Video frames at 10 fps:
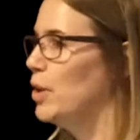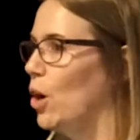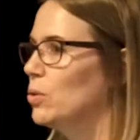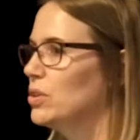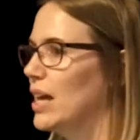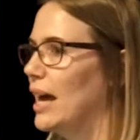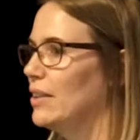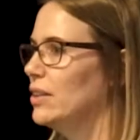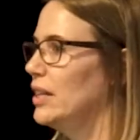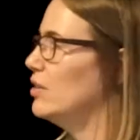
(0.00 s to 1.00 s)
from the old
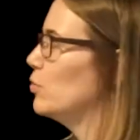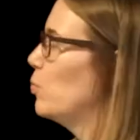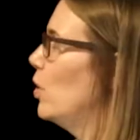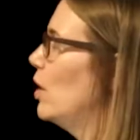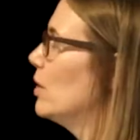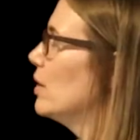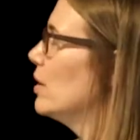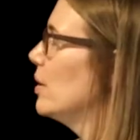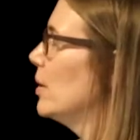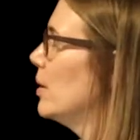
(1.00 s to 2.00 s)
site that needed
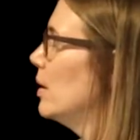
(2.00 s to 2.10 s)
work.